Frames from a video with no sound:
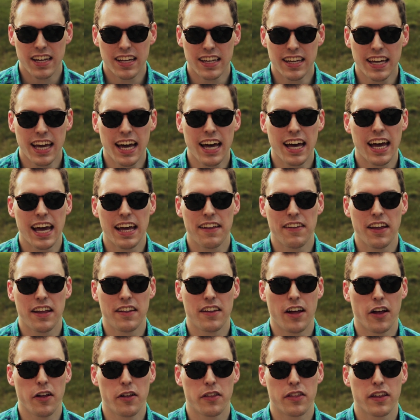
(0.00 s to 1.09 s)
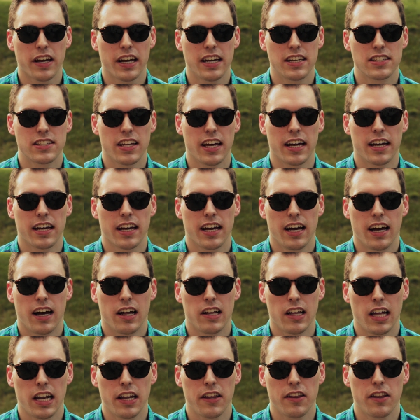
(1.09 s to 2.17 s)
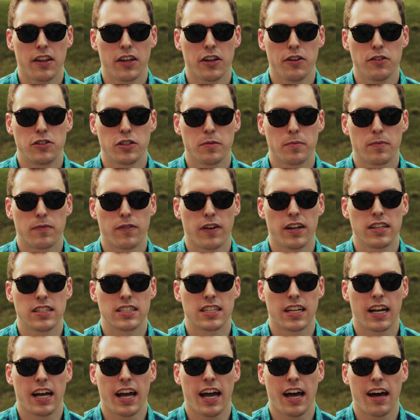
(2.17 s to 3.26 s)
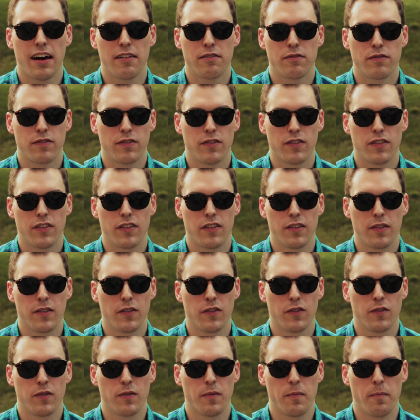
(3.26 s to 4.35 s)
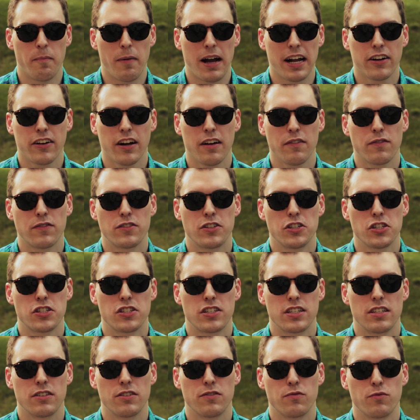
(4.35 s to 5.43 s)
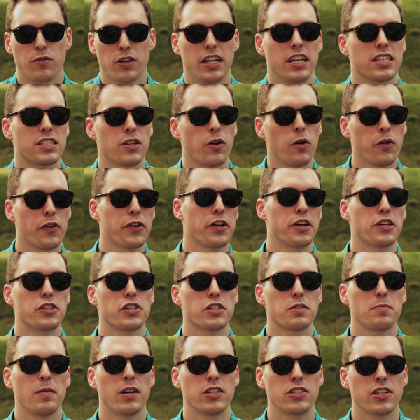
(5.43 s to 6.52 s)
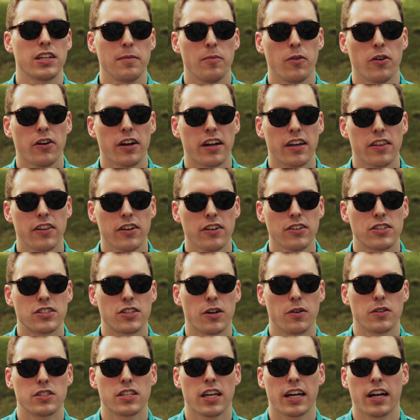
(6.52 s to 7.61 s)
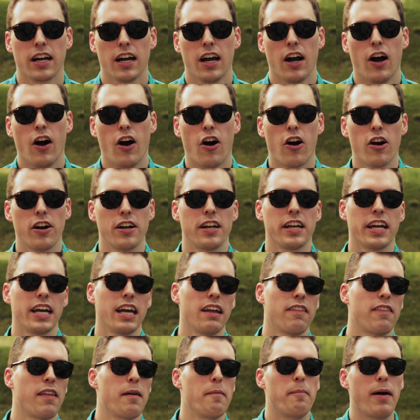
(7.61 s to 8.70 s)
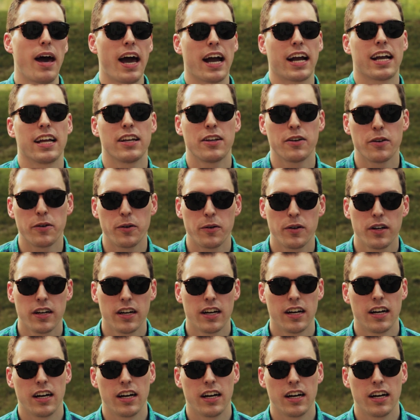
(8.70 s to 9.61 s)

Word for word: yeah, and then the other thing is like a lot of the YouTube friends that I have, Minecraft just really doesn't hold their interest much anymore either, so it's like hard to get them back into